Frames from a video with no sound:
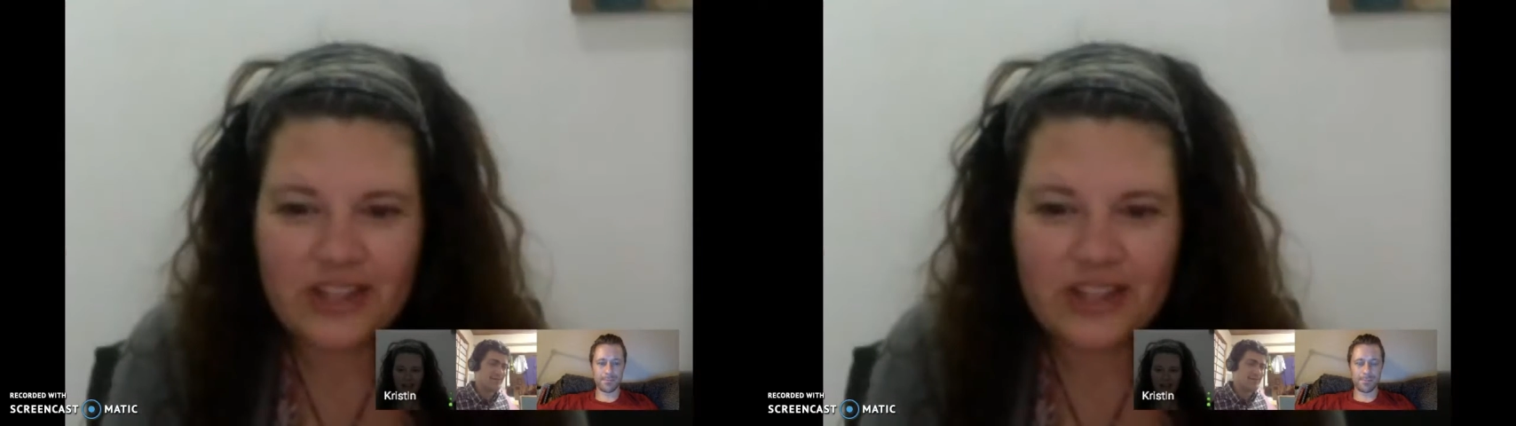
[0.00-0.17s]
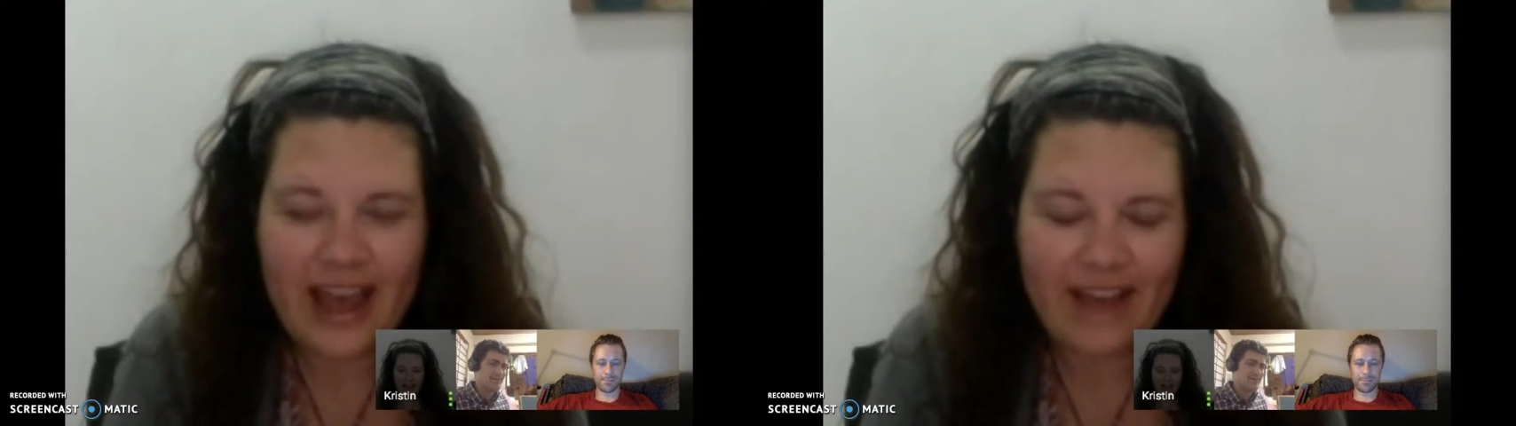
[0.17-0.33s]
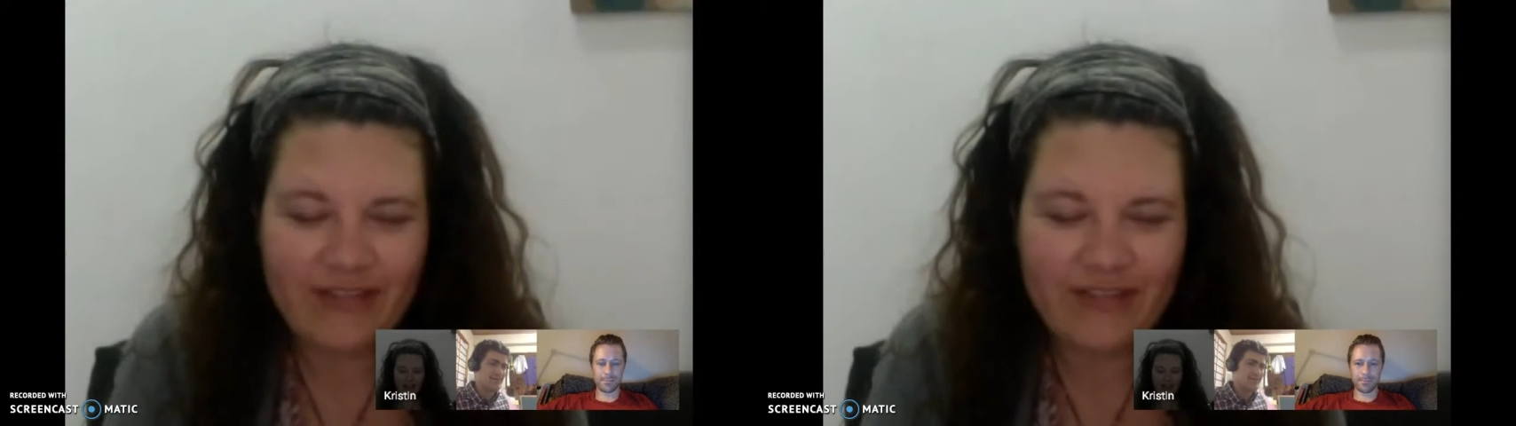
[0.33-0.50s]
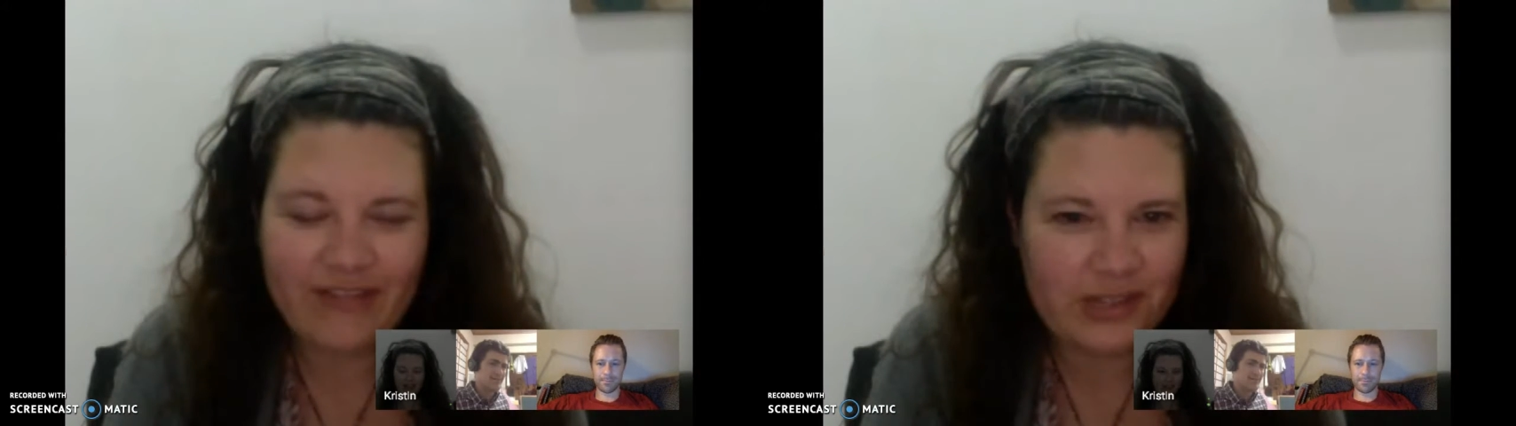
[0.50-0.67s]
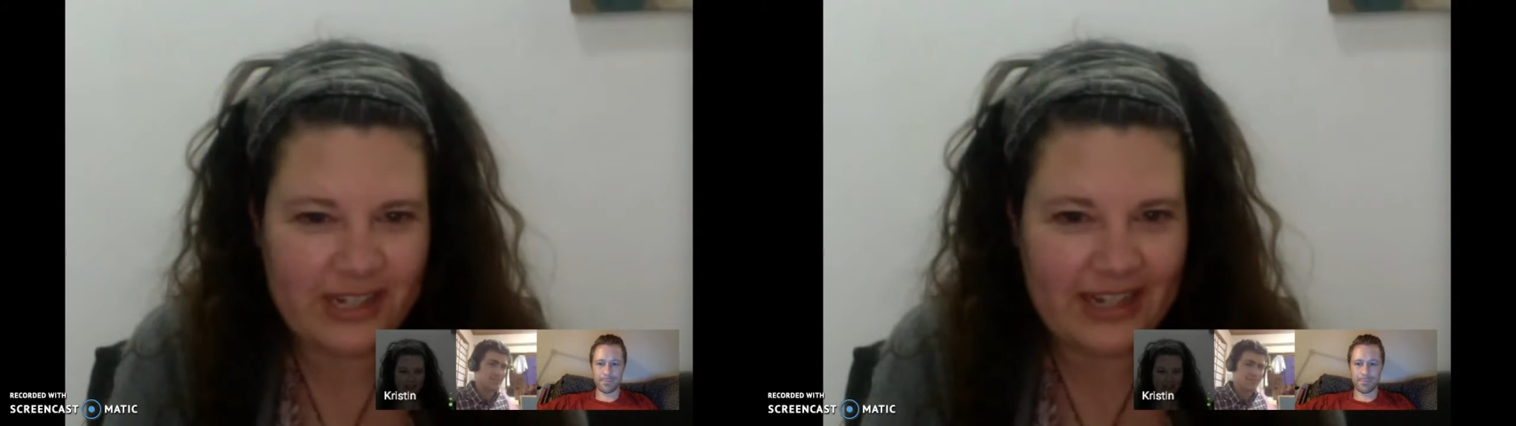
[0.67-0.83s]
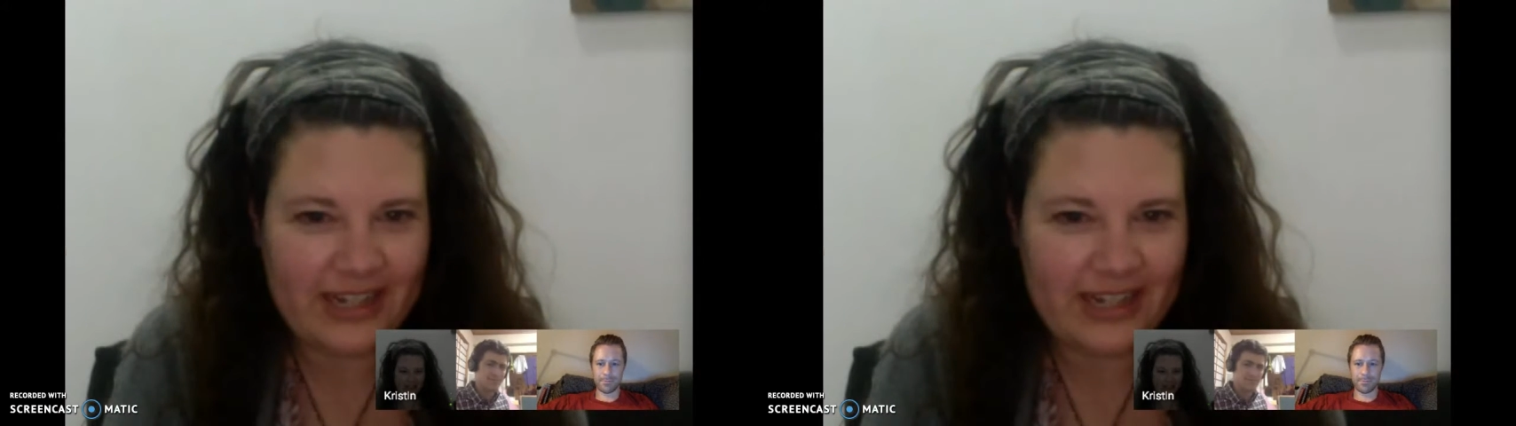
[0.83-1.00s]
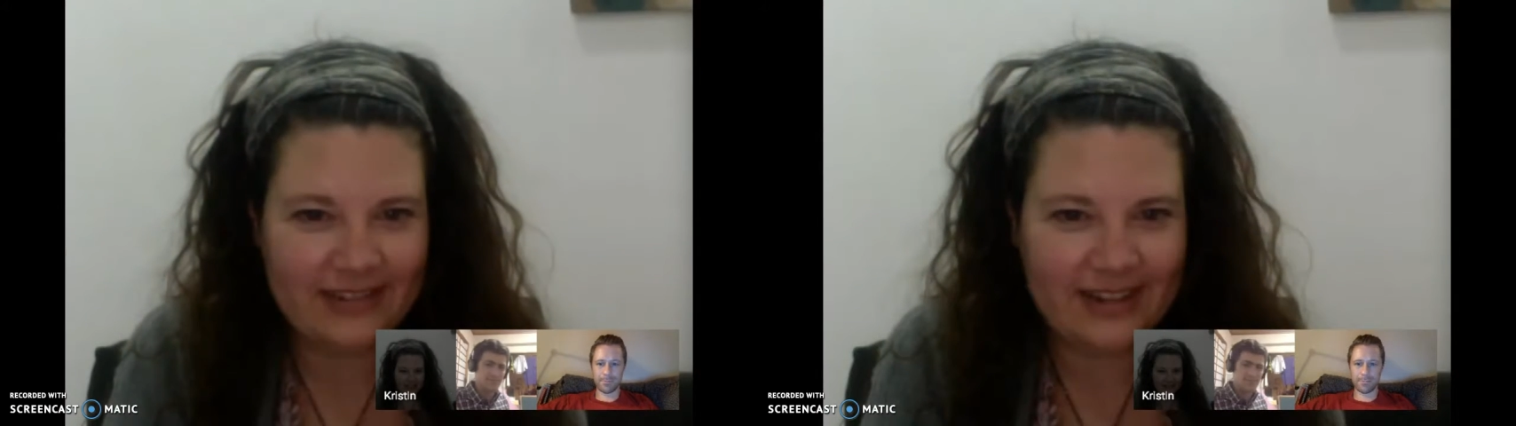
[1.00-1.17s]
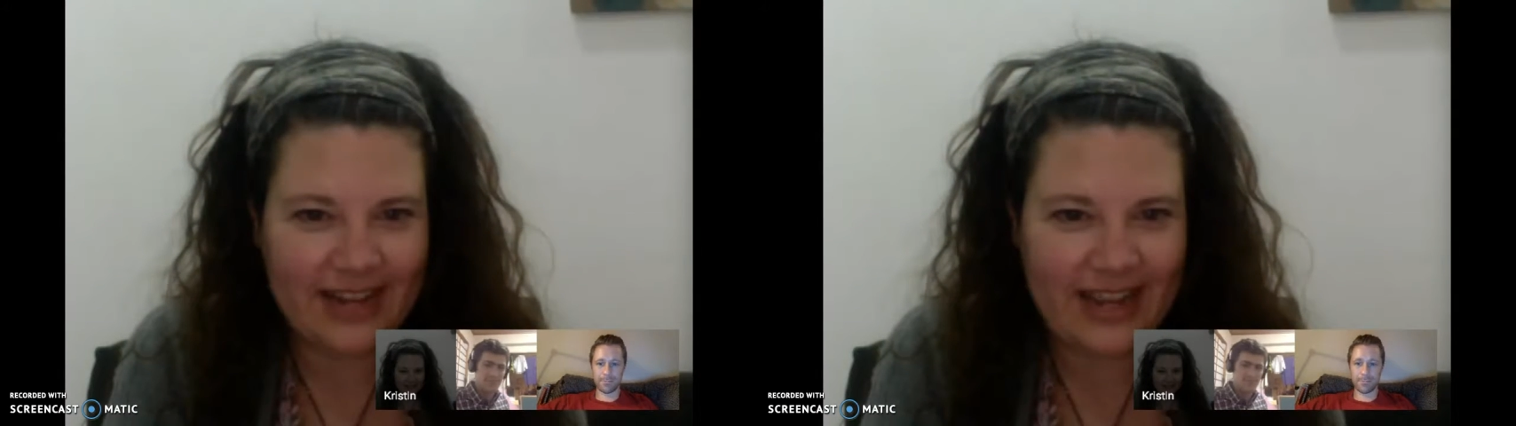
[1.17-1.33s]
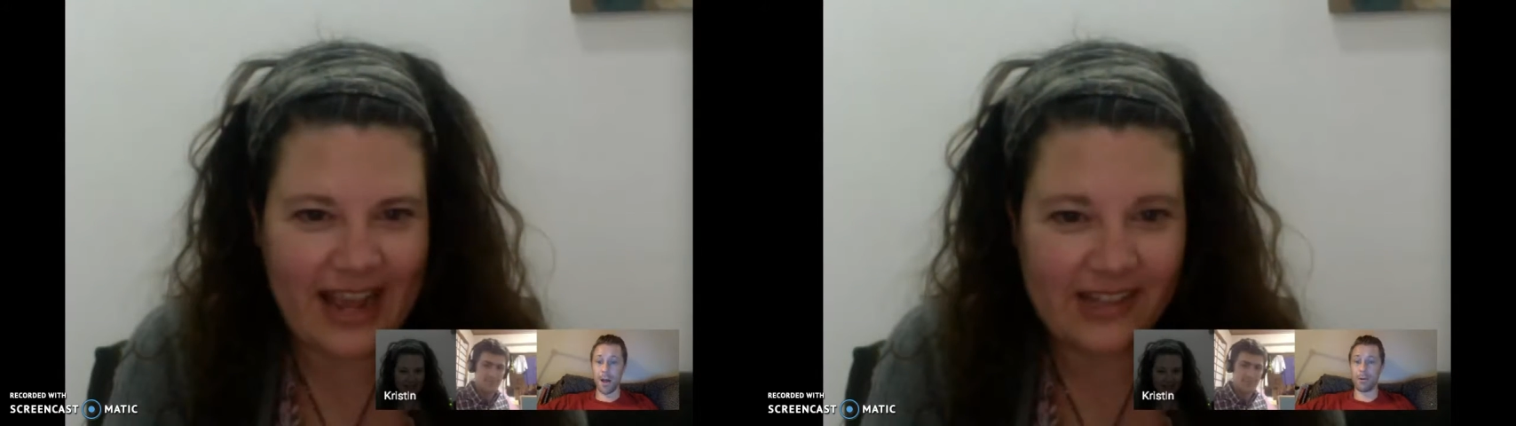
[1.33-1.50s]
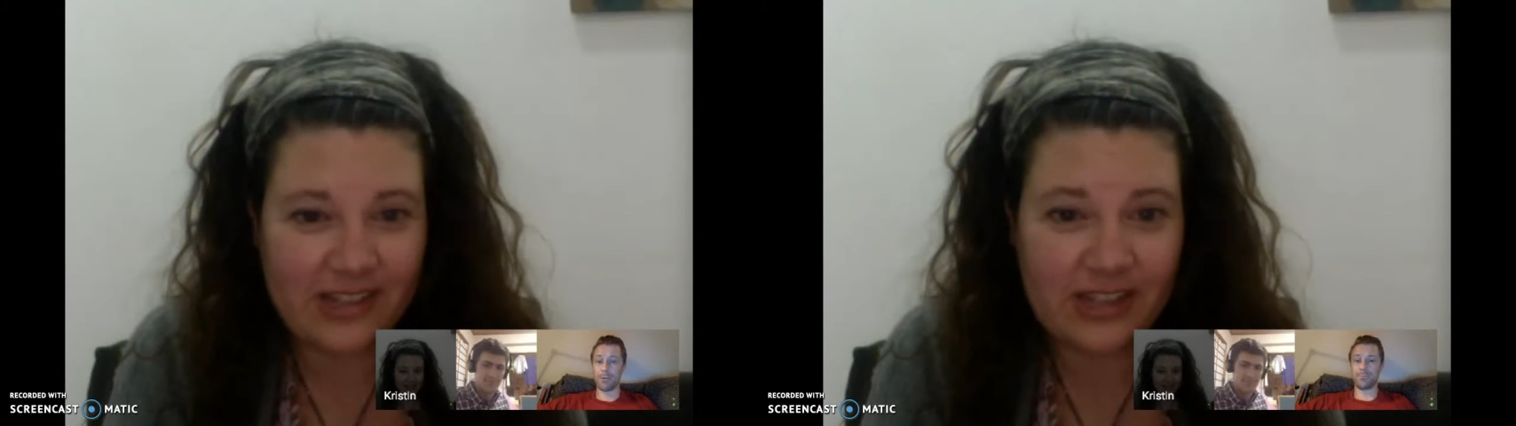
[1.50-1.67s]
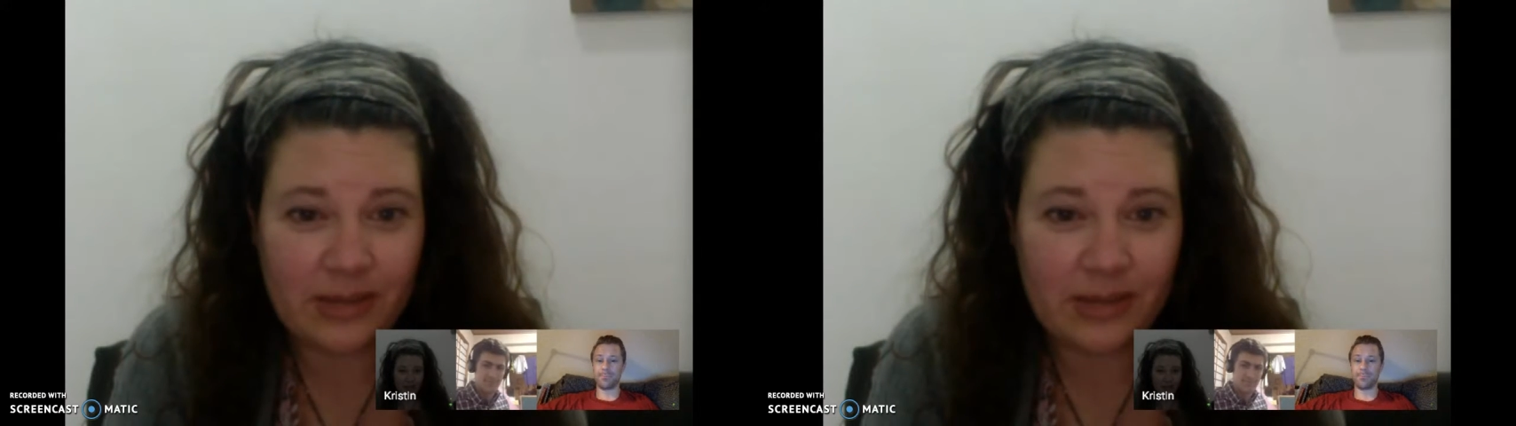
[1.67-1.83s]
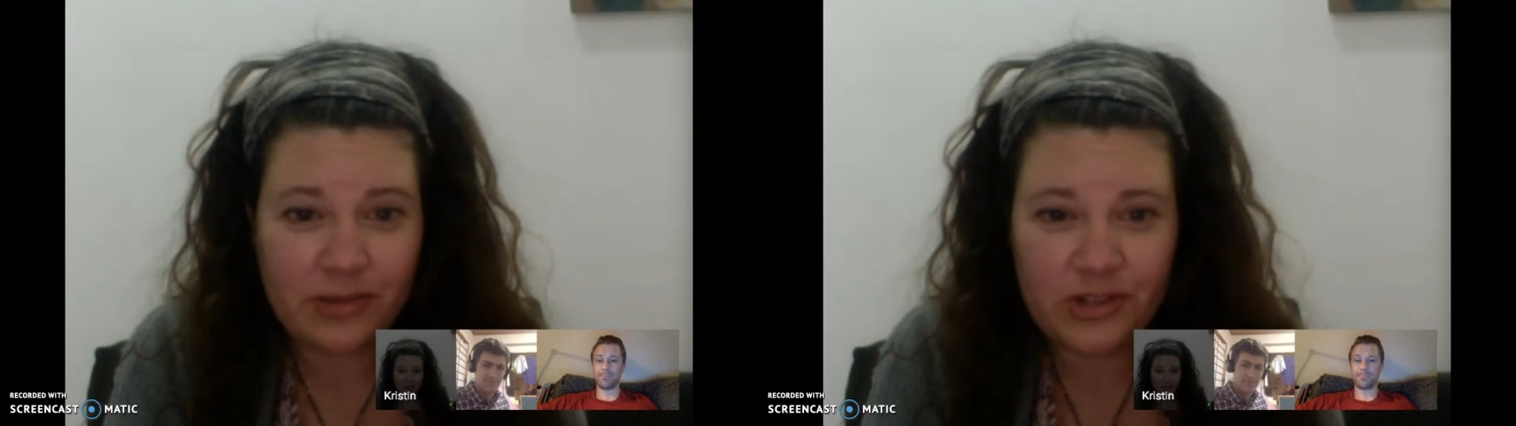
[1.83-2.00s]
have used it as a
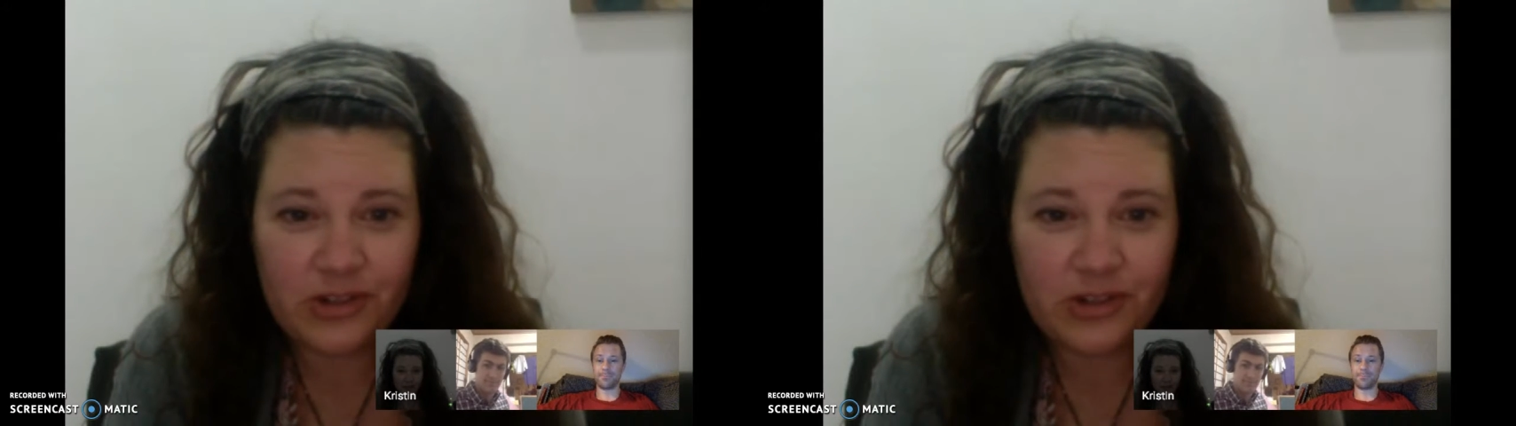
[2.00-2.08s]
substitute